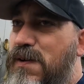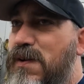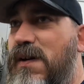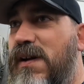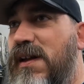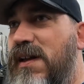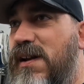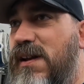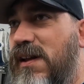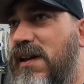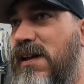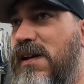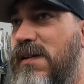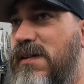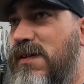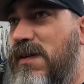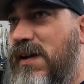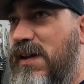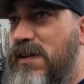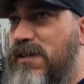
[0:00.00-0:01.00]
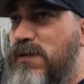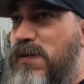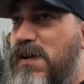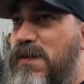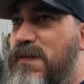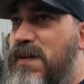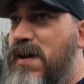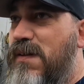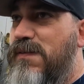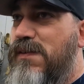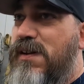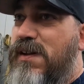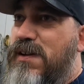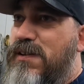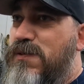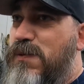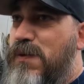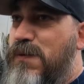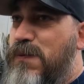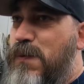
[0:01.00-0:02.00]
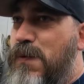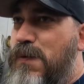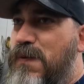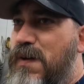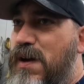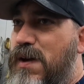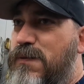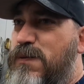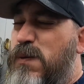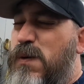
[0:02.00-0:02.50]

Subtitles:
do I get a 12 valve? Do I get a 24 valve?